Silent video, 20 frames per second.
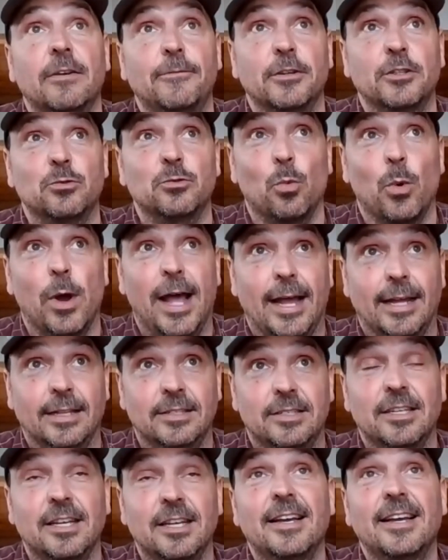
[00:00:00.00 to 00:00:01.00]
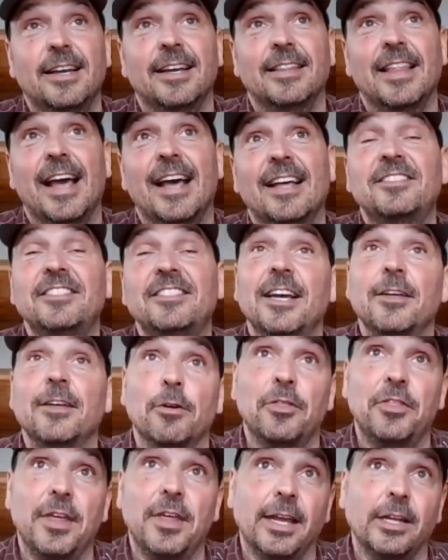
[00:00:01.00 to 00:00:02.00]
if it's wet. And that's the
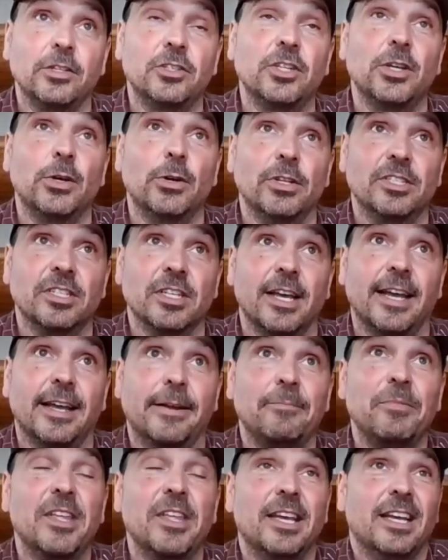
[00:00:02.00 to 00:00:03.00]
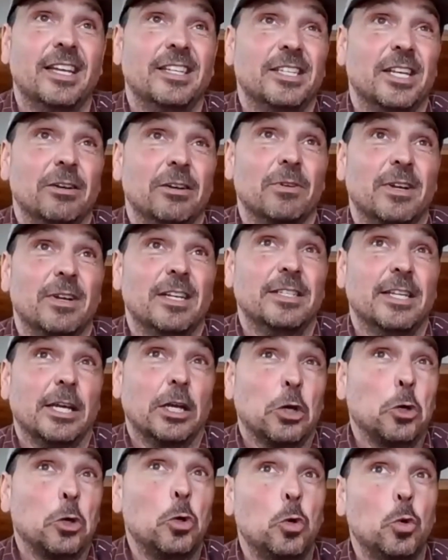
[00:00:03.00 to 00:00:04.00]
other thing too. It's like, is
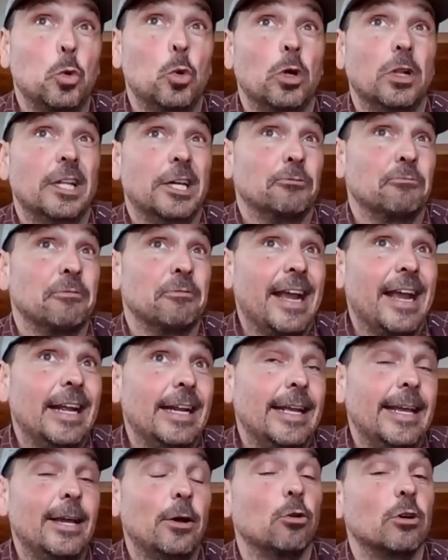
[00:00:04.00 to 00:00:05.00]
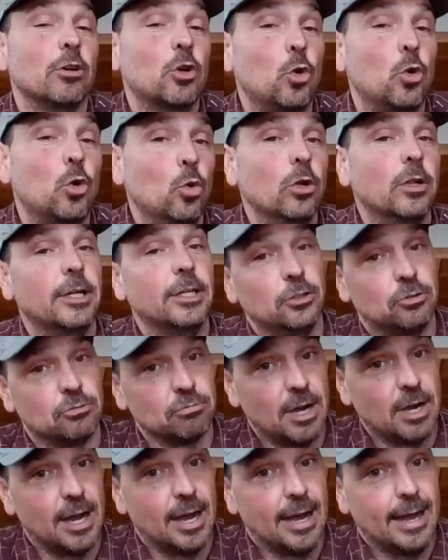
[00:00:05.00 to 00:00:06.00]
it cool and rainy or cool and
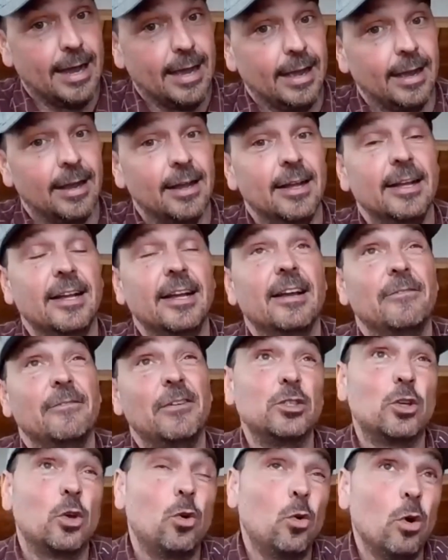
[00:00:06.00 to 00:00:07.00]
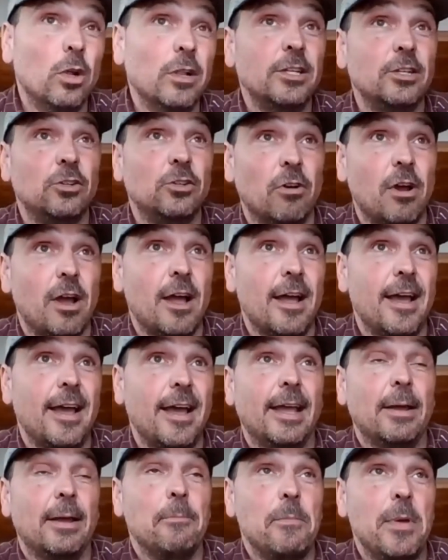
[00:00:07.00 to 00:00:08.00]
dry? If it's cool and dry,
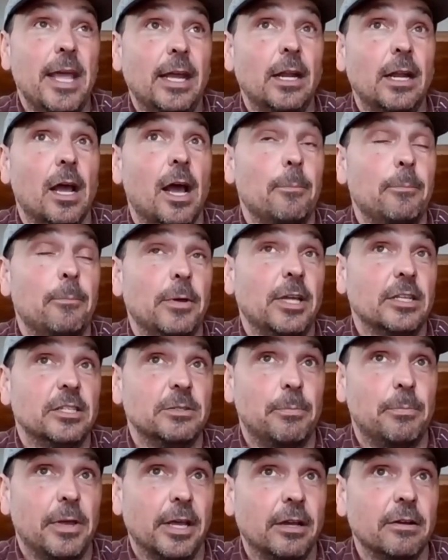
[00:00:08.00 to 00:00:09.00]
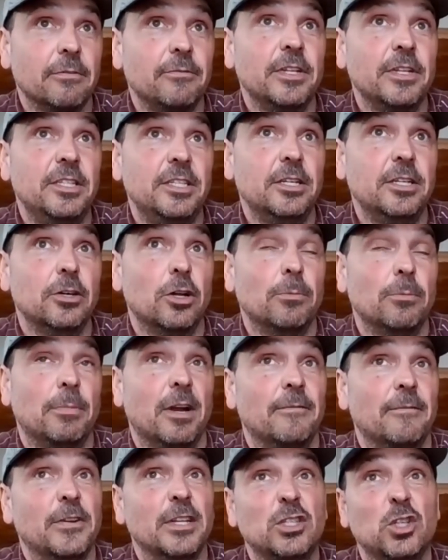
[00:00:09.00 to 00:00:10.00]
it may not be as big of a deal,
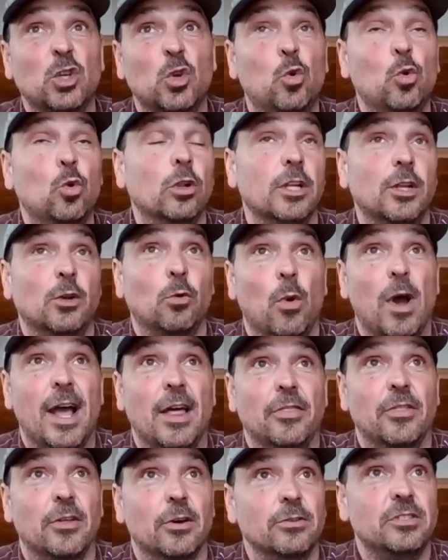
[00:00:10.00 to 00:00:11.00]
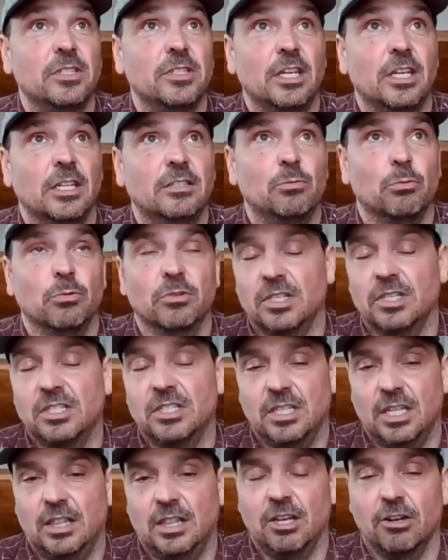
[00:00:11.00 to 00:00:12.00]
but if it's cool and wet, those seeds will
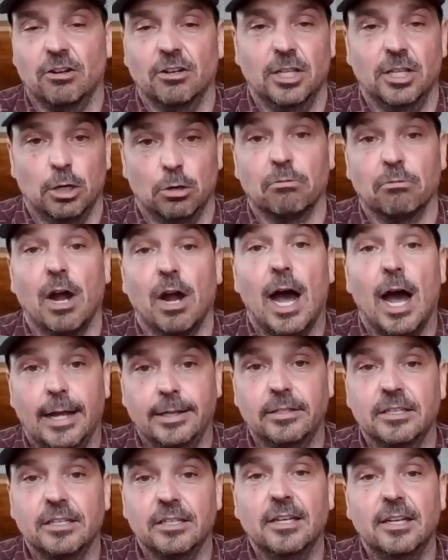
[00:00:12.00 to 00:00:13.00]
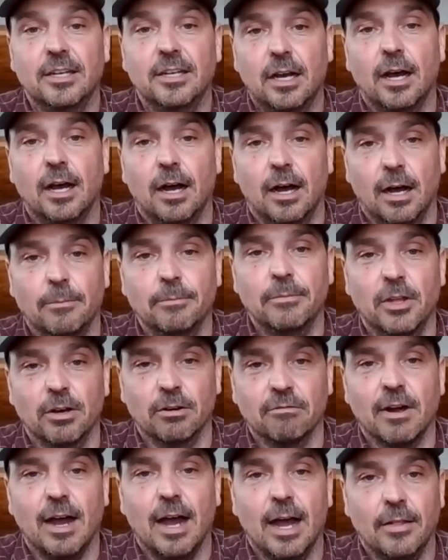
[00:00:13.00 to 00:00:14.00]
just sit there and they'll rot.
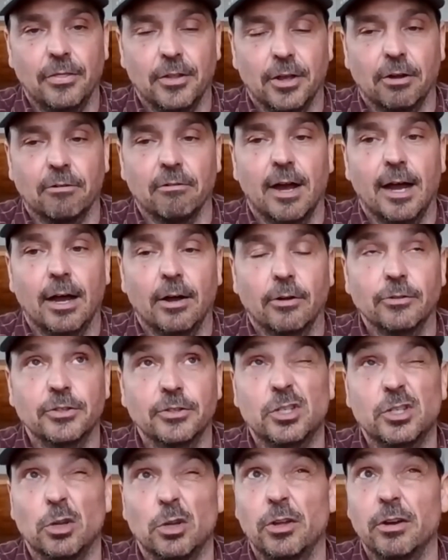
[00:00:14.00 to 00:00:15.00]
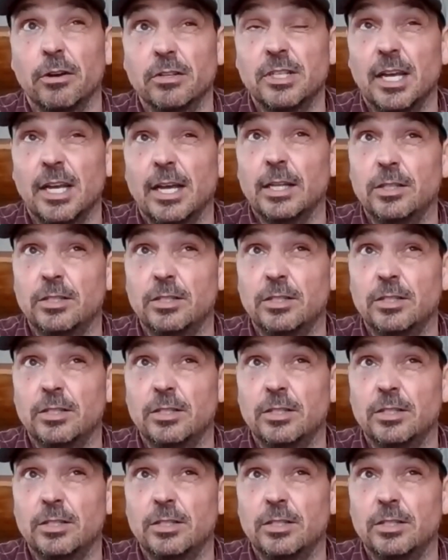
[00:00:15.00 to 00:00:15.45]
They'll rot in the ground. So there is